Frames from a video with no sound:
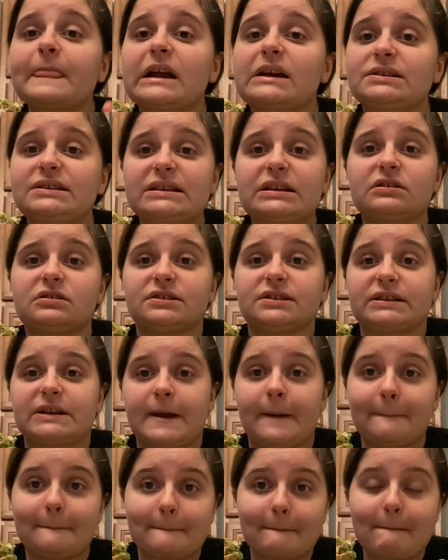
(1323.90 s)

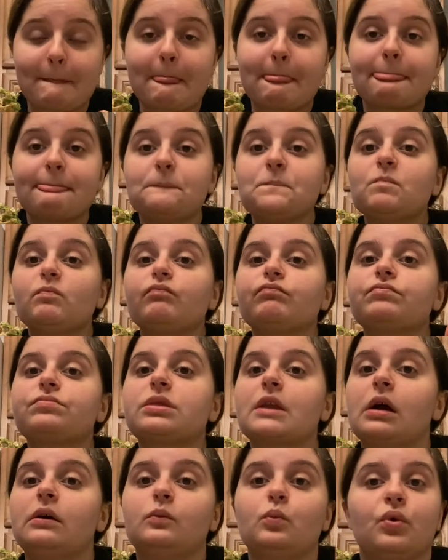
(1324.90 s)
TLC.
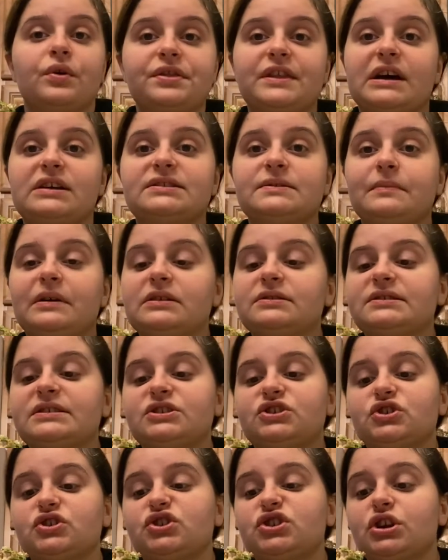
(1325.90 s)
1,000 Pound
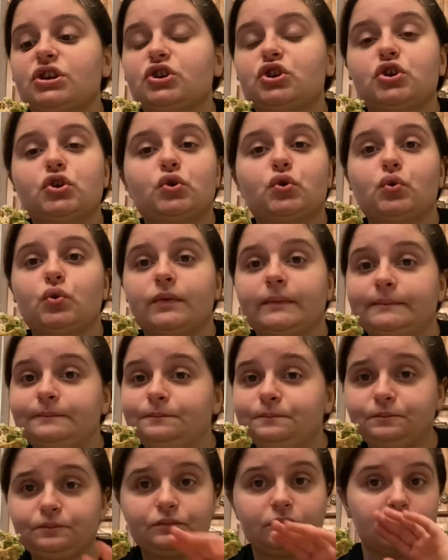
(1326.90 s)
Sisters, their new
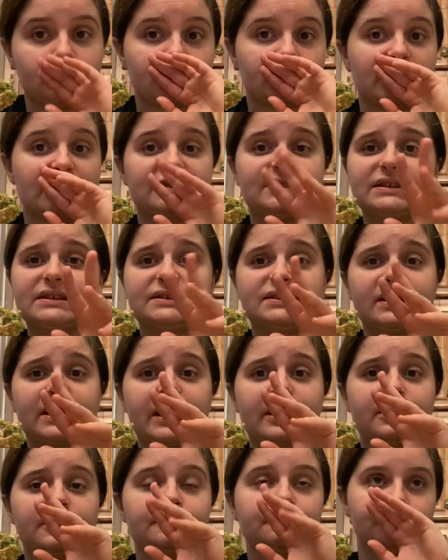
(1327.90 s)
season
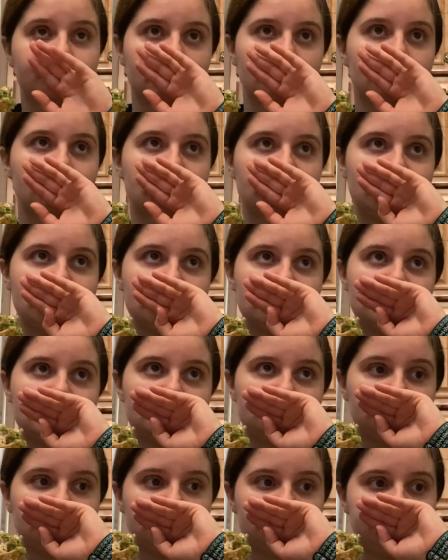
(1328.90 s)
aired
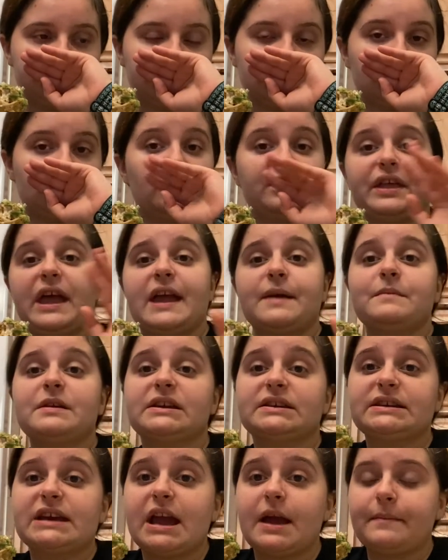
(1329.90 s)
with Amy
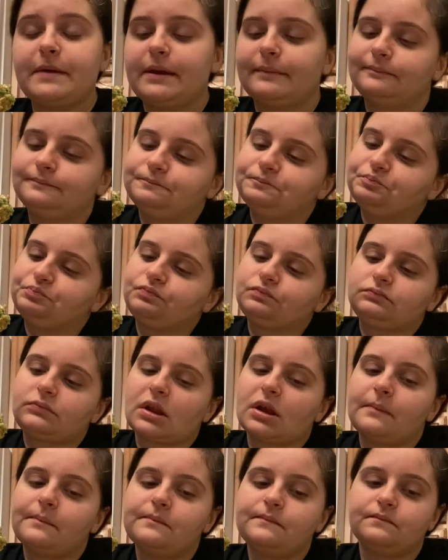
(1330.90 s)
and Tammy.
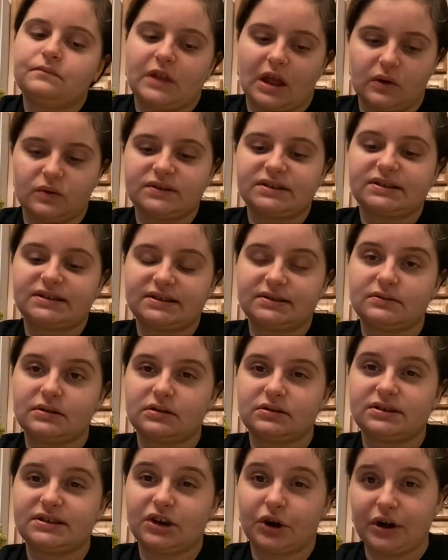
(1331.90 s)
That was
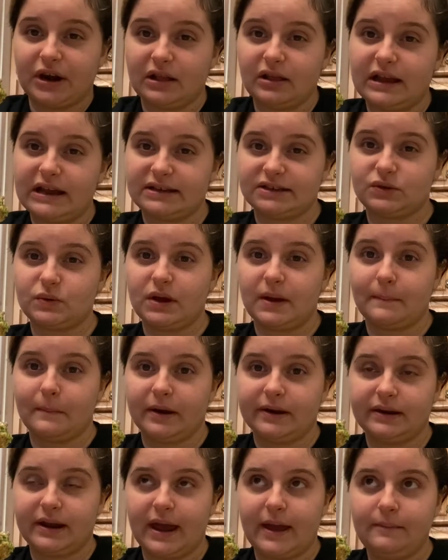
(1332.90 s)
starting last week,
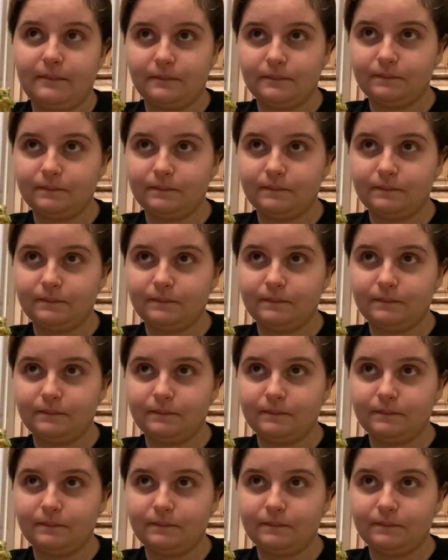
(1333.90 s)
Monday.